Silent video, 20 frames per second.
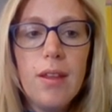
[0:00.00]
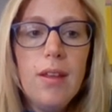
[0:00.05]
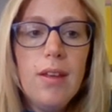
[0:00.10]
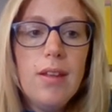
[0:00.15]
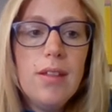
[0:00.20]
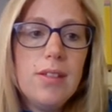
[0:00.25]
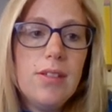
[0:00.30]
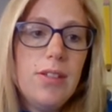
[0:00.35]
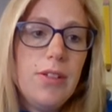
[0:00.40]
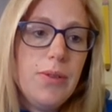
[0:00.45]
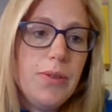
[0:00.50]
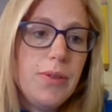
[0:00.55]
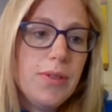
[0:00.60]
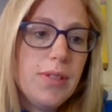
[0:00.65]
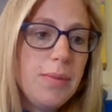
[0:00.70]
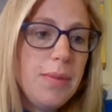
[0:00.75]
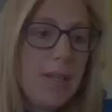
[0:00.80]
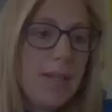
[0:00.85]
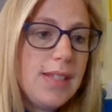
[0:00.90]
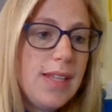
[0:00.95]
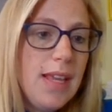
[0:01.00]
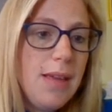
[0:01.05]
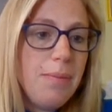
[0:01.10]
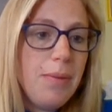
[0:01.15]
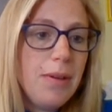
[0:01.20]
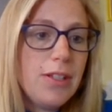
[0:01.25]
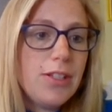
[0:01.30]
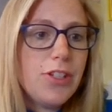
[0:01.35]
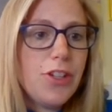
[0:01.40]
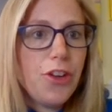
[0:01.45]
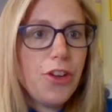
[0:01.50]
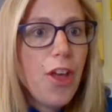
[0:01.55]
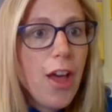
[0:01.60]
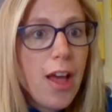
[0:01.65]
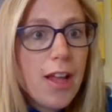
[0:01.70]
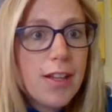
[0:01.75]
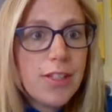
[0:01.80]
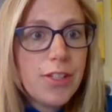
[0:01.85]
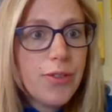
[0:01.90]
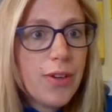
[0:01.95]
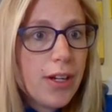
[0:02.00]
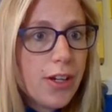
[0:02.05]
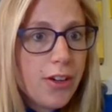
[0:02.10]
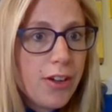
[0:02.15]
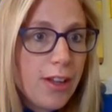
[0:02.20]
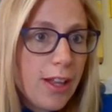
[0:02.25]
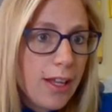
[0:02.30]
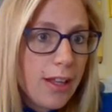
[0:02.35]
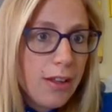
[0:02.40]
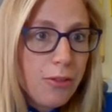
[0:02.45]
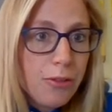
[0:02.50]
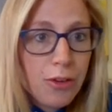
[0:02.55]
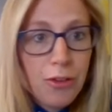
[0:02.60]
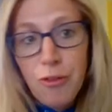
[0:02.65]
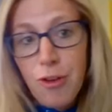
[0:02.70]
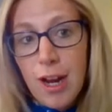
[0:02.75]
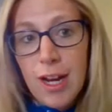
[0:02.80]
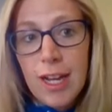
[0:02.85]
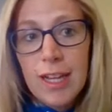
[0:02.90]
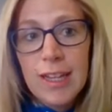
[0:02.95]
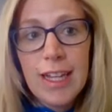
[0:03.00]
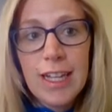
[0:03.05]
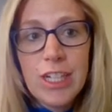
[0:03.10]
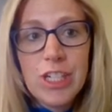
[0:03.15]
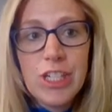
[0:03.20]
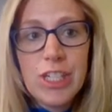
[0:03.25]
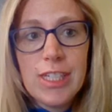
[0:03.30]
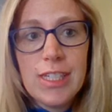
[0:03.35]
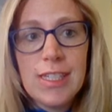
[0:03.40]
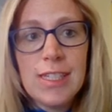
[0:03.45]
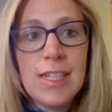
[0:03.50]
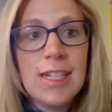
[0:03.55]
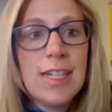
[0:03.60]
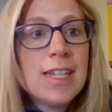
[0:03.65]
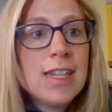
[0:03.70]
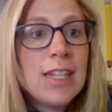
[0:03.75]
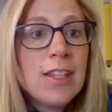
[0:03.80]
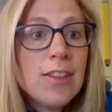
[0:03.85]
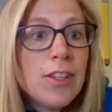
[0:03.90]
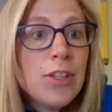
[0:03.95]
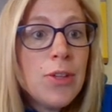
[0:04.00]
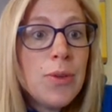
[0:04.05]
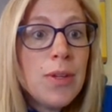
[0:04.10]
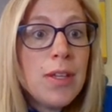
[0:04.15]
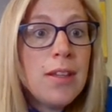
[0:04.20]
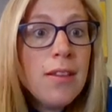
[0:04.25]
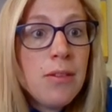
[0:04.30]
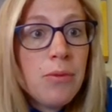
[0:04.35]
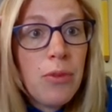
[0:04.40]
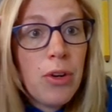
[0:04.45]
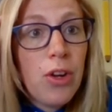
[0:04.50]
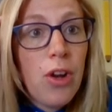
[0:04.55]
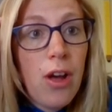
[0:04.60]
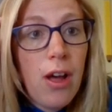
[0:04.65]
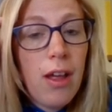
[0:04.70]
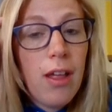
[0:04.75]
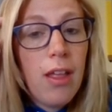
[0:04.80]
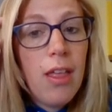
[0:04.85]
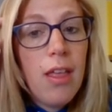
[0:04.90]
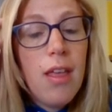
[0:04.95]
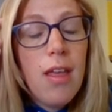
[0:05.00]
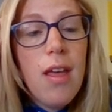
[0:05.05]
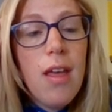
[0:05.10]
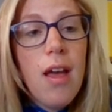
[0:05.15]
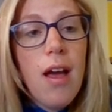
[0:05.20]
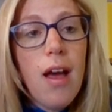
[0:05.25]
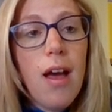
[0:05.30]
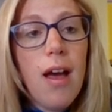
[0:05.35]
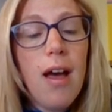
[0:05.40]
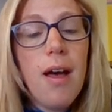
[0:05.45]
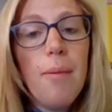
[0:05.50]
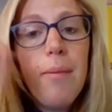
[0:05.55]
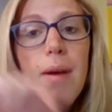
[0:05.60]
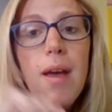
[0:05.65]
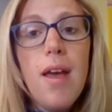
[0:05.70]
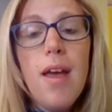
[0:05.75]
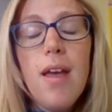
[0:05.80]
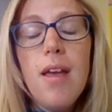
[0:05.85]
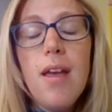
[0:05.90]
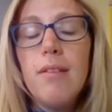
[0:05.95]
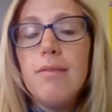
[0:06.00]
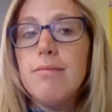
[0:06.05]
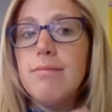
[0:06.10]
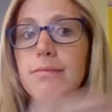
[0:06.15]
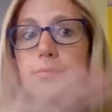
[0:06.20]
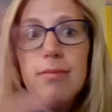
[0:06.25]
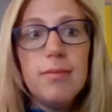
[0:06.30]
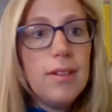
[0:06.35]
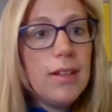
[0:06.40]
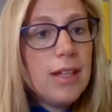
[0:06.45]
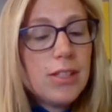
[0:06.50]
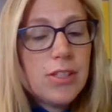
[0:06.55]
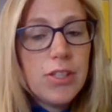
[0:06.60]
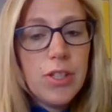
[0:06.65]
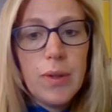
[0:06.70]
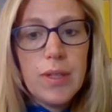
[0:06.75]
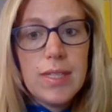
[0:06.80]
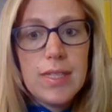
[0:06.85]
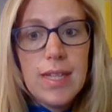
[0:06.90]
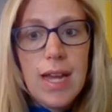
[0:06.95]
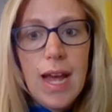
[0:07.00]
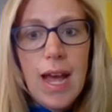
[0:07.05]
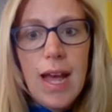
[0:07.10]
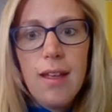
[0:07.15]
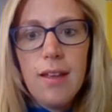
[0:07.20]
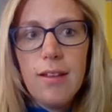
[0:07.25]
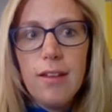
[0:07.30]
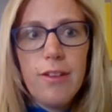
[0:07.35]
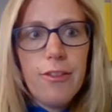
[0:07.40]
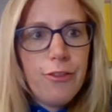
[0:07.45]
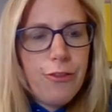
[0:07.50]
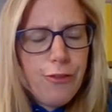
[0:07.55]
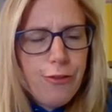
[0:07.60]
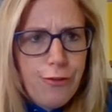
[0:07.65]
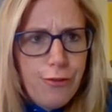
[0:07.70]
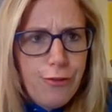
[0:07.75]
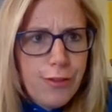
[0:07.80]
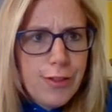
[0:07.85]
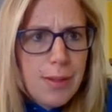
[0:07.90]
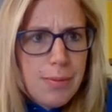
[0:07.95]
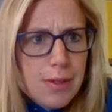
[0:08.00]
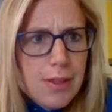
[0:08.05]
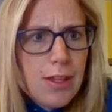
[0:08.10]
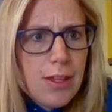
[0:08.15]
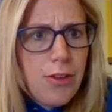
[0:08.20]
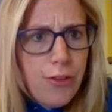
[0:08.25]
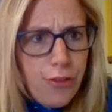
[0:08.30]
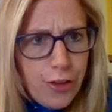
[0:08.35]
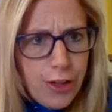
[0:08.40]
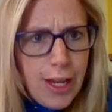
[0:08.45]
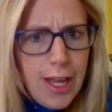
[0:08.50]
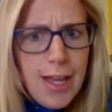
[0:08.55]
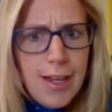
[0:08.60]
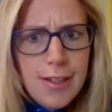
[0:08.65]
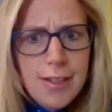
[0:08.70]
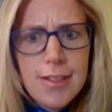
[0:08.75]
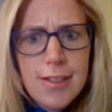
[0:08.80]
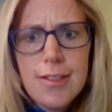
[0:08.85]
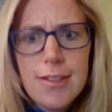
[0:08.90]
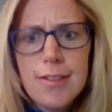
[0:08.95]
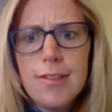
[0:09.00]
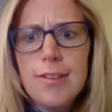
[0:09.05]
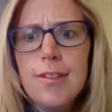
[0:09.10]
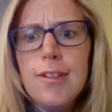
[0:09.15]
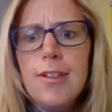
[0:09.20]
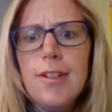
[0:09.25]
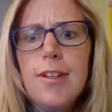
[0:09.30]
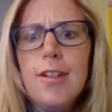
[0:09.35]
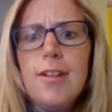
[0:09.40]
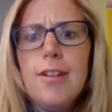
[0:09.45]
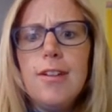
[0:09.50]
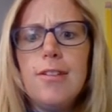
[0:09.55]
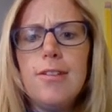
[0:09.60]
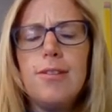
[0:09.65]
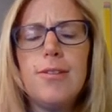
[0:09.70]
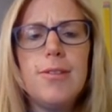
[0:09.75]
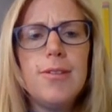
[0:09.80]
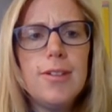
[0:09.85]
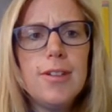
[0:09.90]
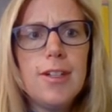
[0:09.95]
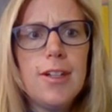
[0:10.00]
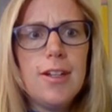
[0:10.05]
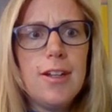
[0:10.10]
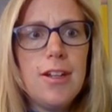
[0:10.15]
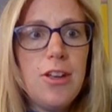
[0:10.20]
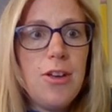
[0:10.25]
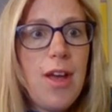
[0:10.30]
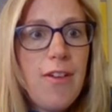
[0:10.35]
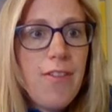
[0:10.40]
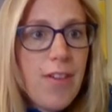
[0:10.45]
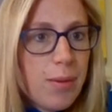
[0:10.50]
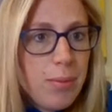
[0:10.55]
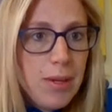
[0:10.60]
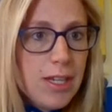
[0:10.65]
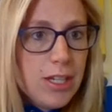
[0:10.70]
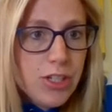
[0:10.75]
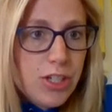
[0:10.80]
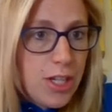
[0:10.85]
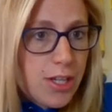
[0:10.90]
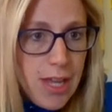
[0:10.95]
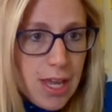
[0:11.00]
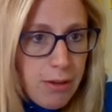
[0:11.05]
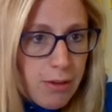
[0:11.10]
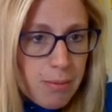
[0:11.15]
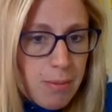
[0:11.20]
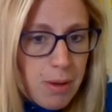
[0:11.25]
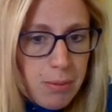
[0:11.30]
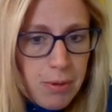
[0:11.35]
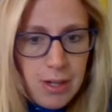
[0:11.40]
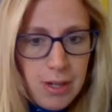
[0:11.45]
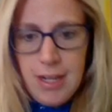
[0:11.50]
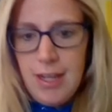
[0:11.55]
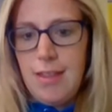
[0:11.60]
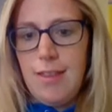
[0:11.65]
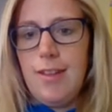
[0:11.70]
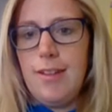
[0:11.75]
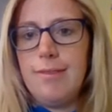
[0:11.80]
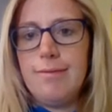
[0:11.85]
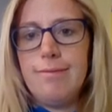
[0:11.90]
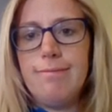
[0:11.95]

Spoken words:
So some examples, your thoughts, your recollections, anything that you can recall. So it's not something that you forget or you have amnesia, you can't remember anything.